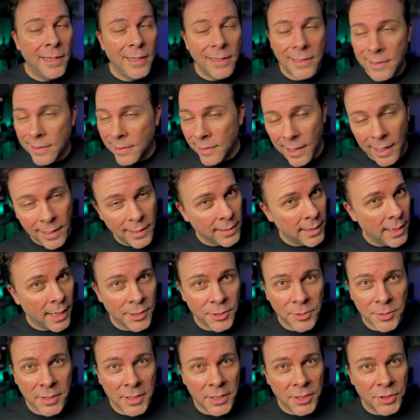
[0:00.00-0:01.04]
not a
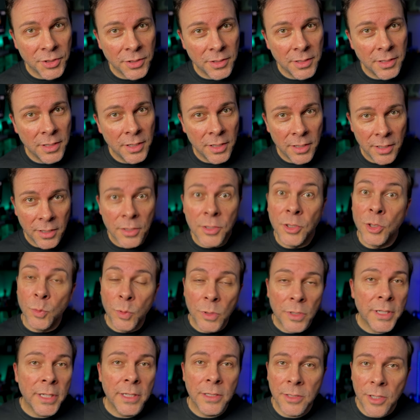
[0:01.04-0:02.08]
contradiction, you
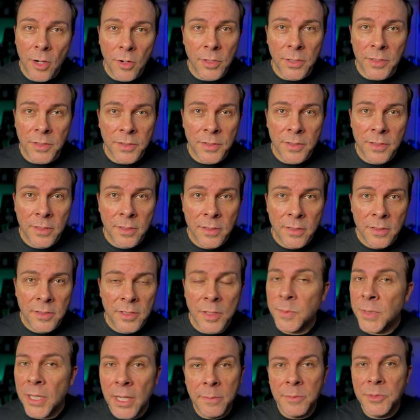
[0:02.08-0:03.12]
will get noticed.
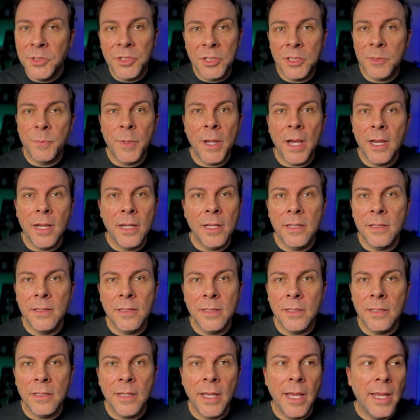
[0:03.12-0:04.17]
Sometimes just by
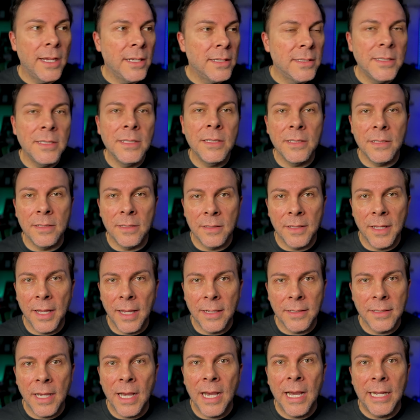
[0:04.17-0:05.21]
the AD
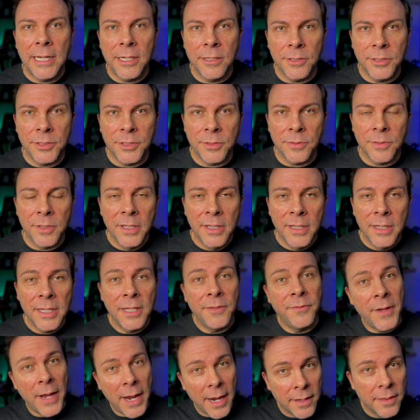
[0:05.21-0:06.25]
that hired you.
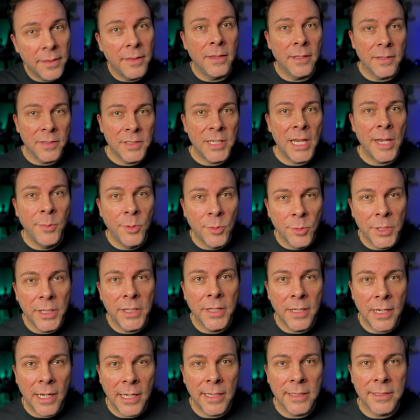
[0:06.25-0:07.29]
In fact, this table read
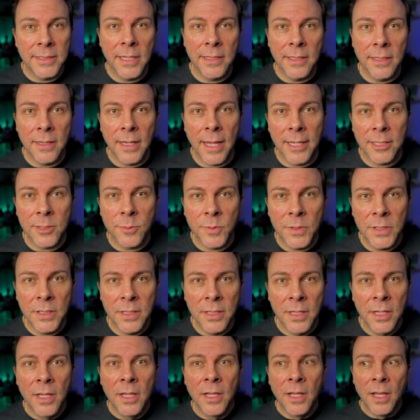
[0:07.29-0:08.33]
that I attended last
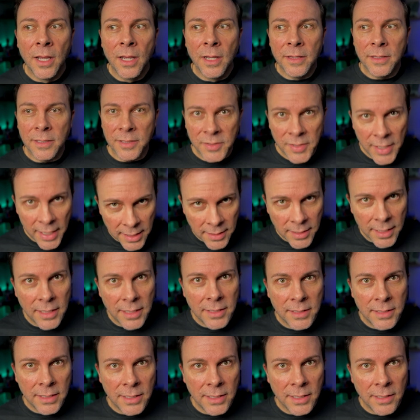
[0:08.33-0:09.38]
week, the second
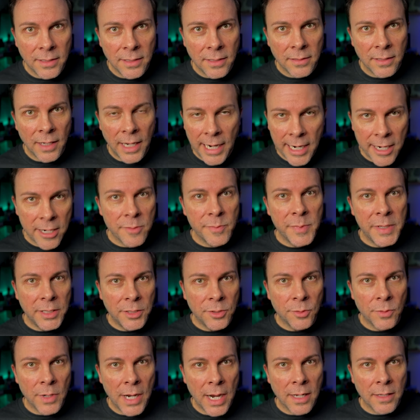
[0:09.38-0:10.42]
AD hired me
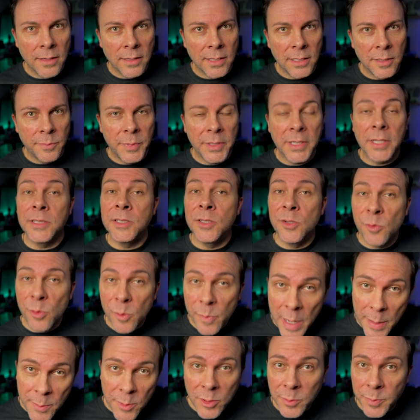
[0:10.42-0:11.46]
directly because he
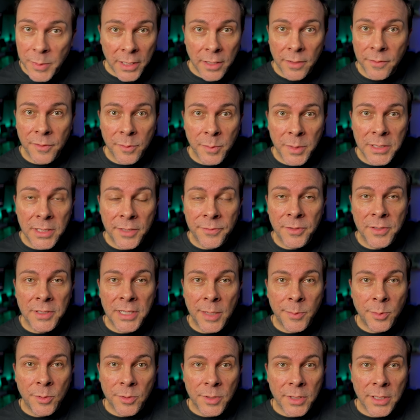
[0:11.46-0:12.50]
remembered me from a different
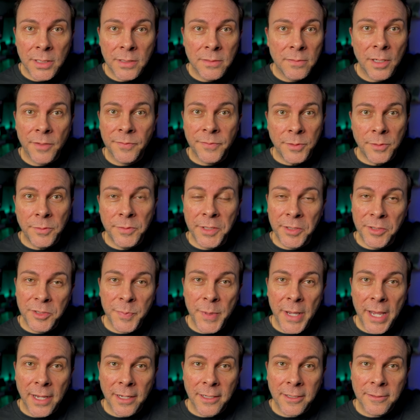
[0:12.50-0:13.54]
table read a few years
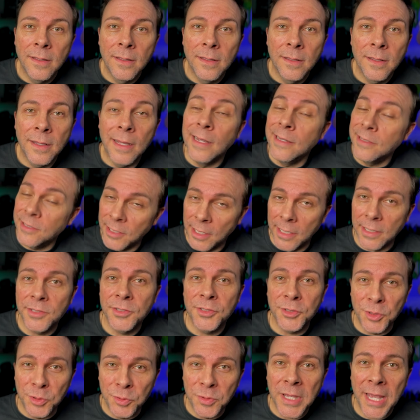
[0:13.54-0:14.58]
back. And
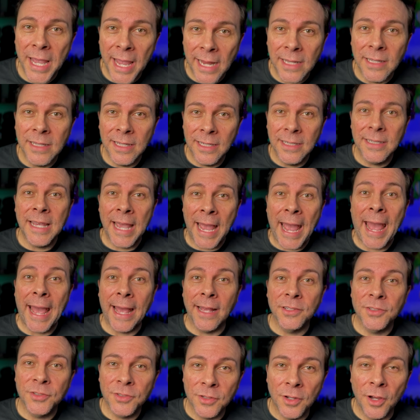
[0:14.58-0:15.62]
yes, you can get
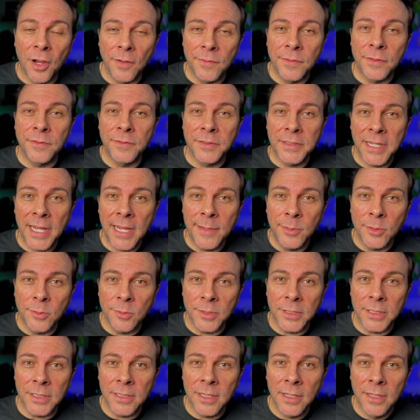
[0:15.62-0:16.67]
cast off of a table
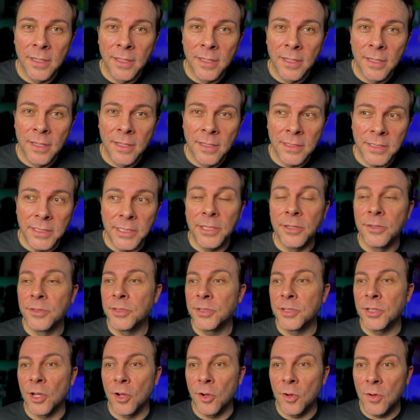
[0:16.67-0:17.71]
read. Years
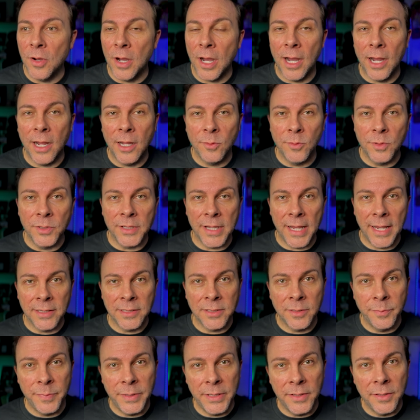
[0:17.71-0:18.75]
ago, I was asked
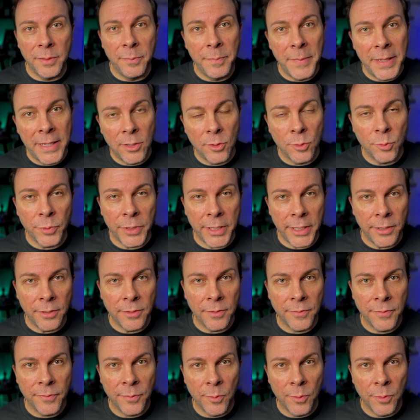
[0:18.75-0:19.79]
to be the male
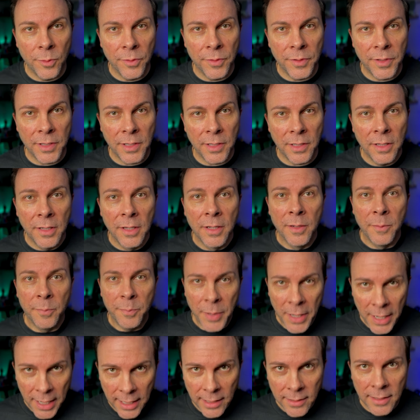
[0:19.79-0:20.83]
reader for the
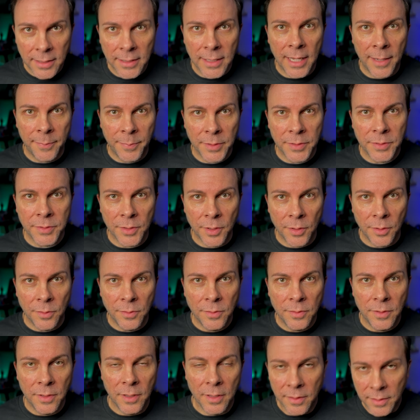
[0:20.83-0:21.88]
pilot
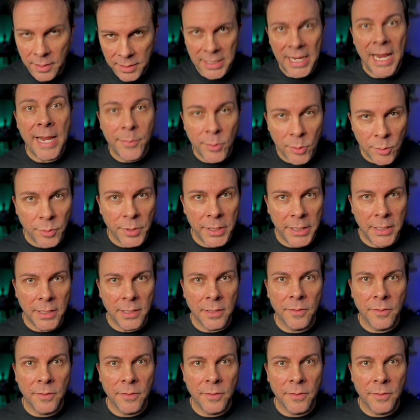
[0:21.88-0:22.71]
episode, the table reading